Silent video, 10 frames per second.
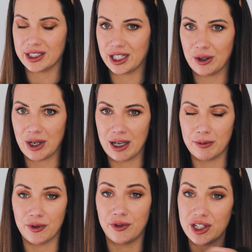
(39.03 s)
So
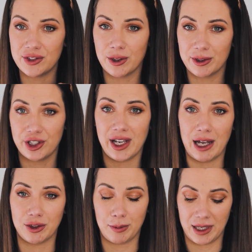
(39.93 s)
first of all, I'm going to show you
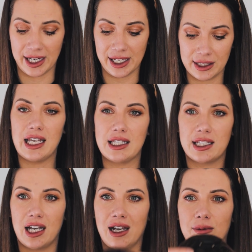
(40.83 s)
how to apply it.
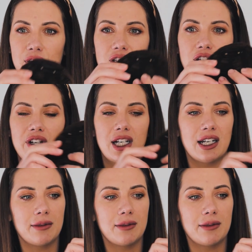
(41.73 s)
It's there's three